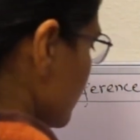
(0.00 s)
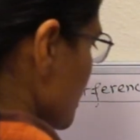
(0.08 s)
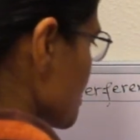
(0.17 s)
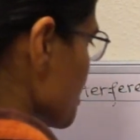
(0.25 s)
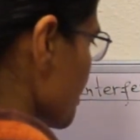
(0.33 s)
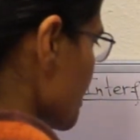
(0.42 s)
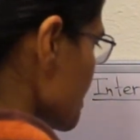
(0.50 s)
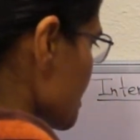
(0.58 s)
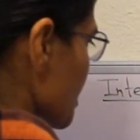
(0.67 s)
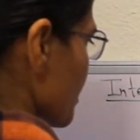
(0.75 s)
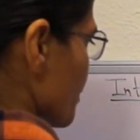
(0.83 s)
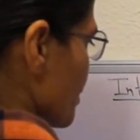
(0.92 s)
So
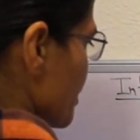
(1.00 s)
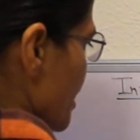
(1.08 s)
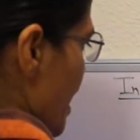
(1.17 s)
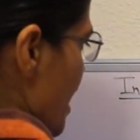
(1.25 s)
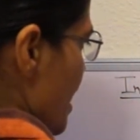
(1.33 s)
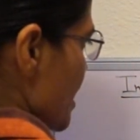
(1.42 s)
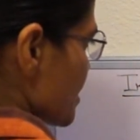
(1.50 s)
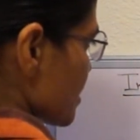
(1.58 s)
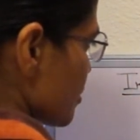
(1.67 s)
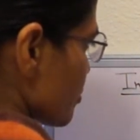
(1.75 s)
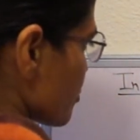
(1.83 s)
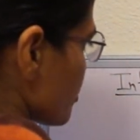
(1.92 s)
instead of that,
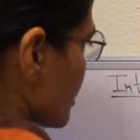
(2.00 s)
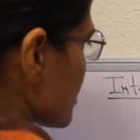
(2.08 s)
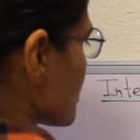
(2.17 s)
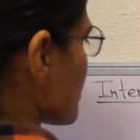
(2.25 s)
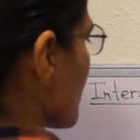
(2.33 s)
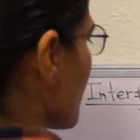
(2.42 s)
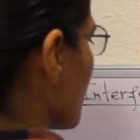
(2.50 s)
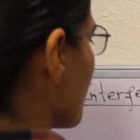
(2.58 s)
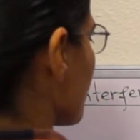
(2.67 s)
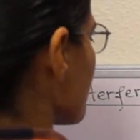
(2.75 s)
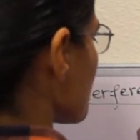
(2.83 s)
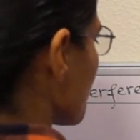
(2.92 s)
let's say
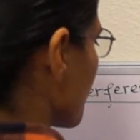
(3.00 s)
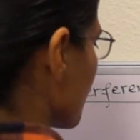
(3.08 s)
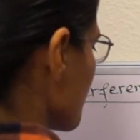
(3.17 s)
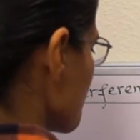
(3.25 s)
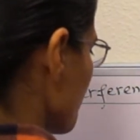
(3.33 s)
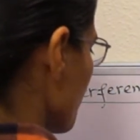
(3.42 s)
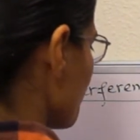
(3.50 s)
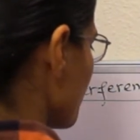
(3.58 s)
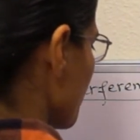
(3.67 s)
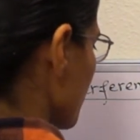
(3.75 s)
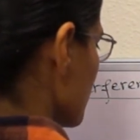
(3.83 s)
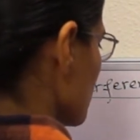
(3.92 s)
this speaker is moved
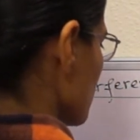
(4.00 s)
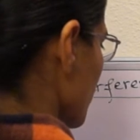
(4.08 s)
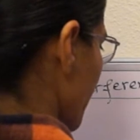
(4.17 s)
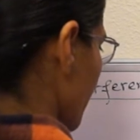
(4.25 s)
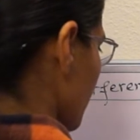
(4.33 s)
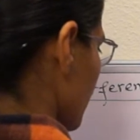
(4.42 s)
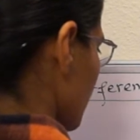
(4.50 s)
this way.